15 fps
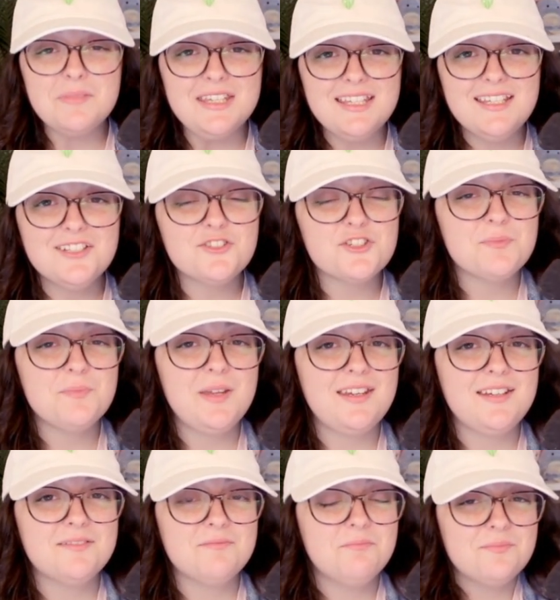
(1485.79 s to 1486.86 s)
to me, just
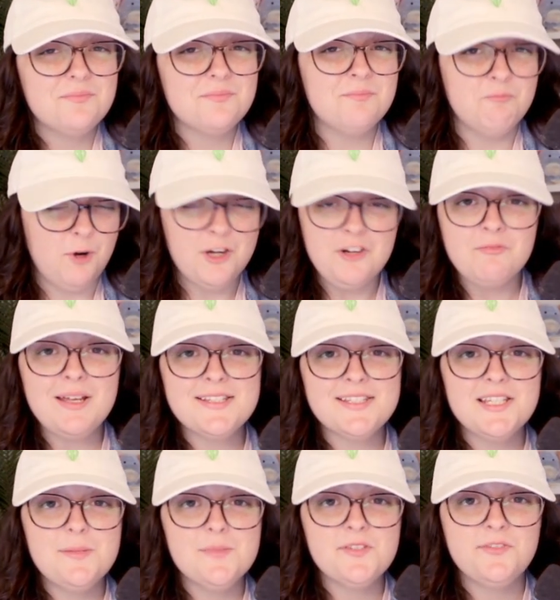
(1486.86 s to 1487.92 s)
made one of my
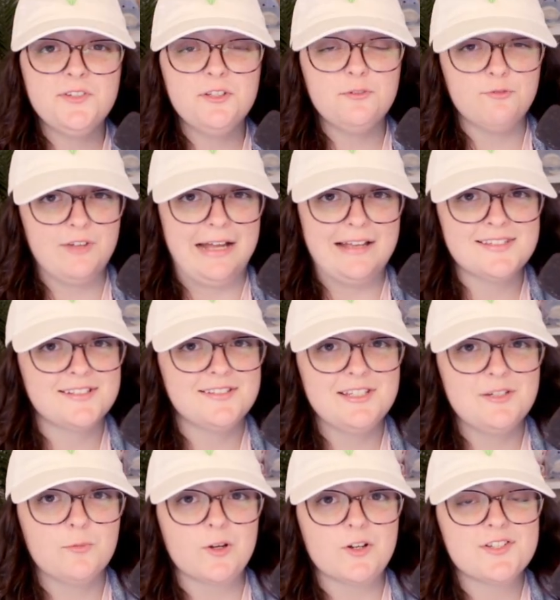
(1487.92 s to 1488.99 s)
sims feel
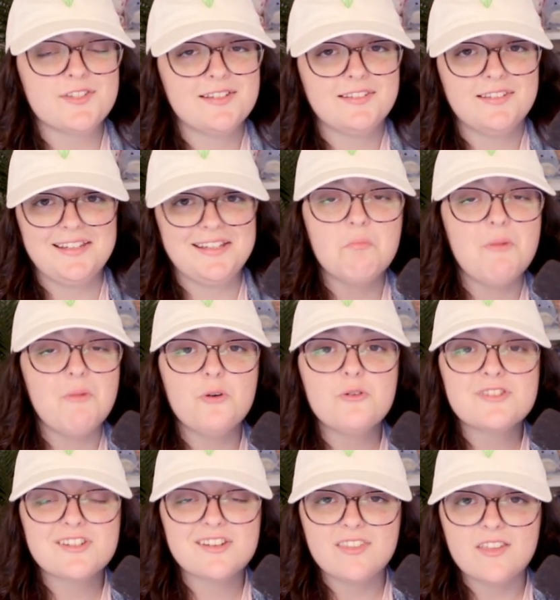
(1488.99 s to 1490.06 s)
vastly worse at like
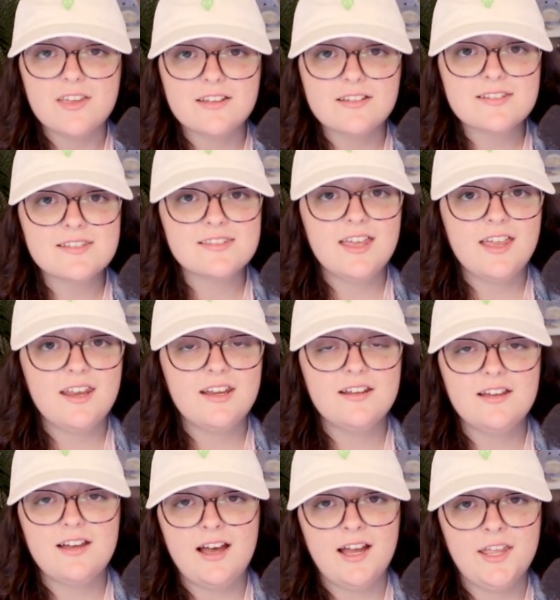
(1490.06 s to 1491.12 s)
most things
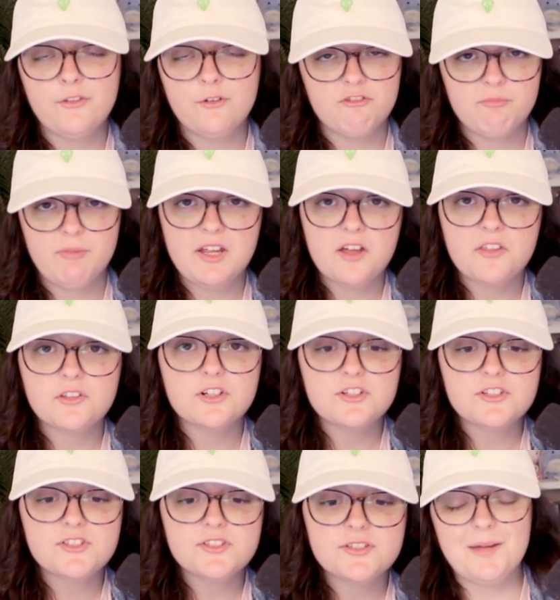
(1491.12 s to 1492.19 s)
than either of my
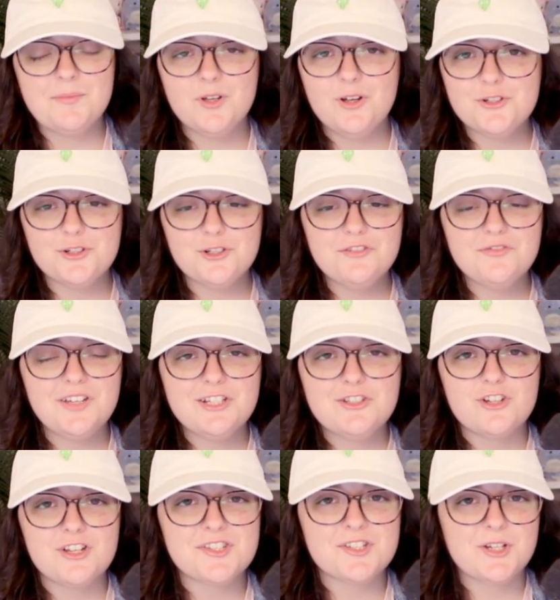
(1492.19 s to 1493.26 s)
others. I'm not sure if I
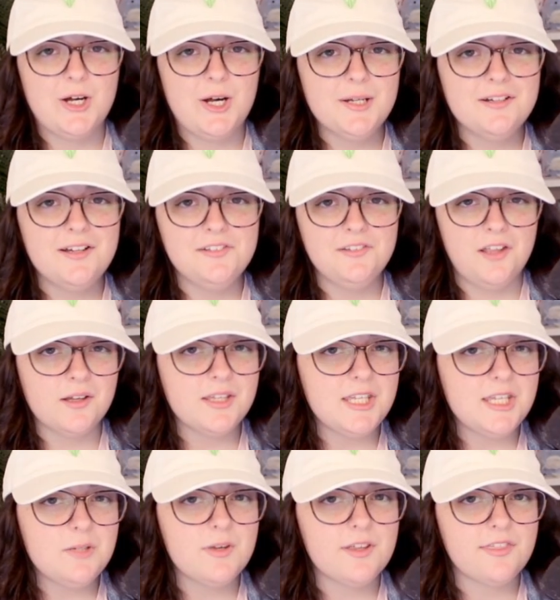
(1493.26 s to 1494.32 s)
just got
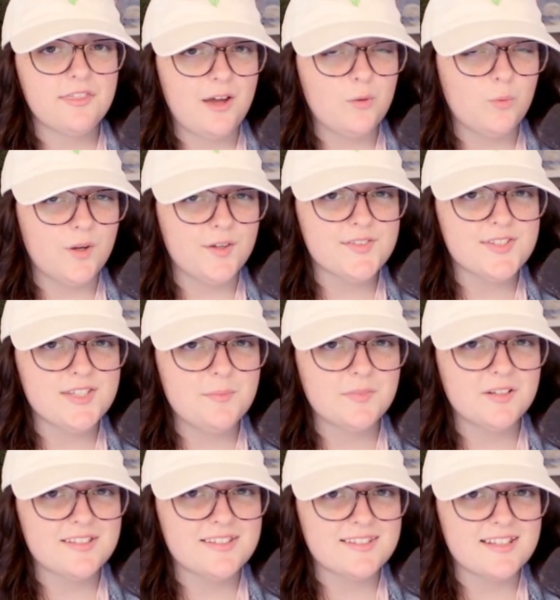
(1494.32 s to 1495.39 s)
unlucky with that one
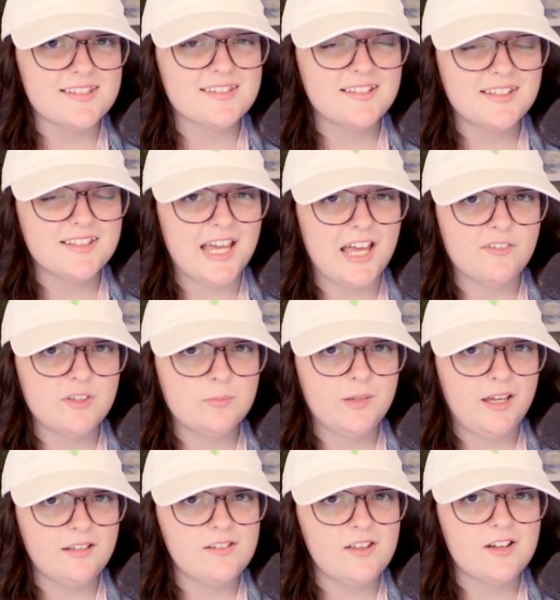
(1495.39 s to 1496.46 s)
sim consistently having
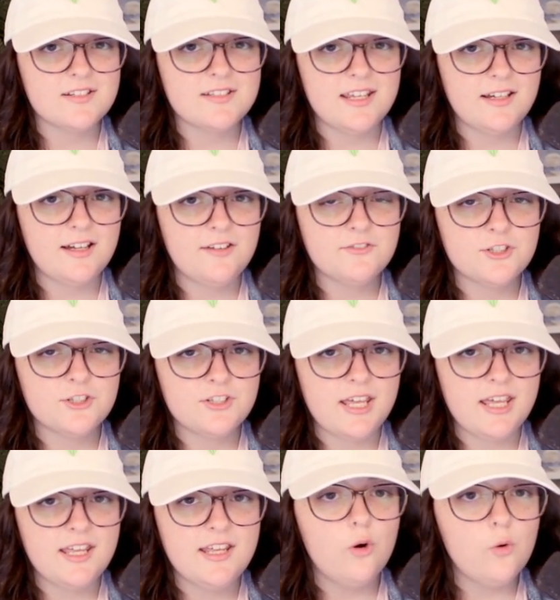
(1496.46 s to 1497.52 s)
bad luck day after
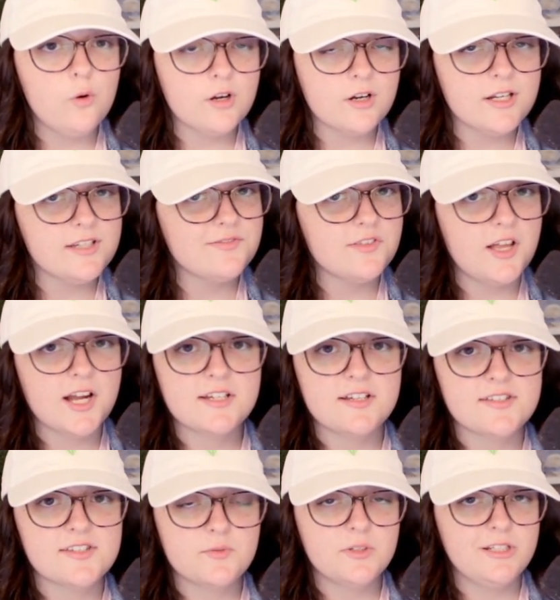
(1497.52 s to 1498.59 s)
day, or if luck
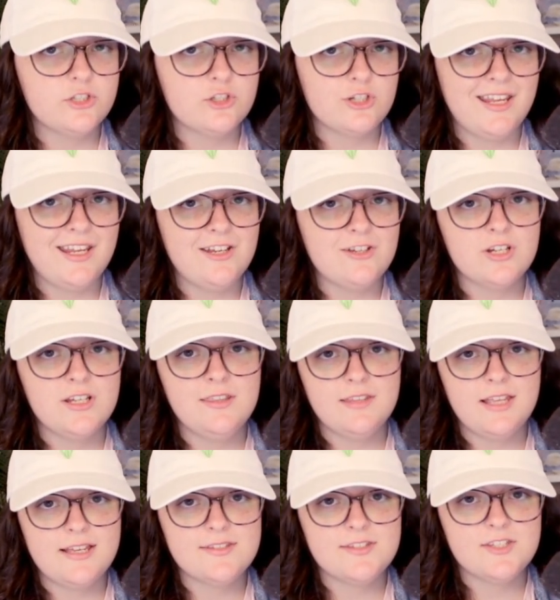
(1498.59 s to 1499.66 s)
doesn't really change
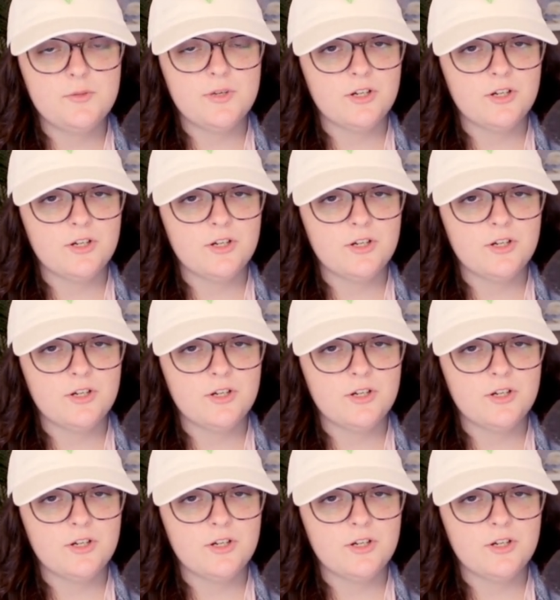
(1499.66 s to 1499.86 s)
unless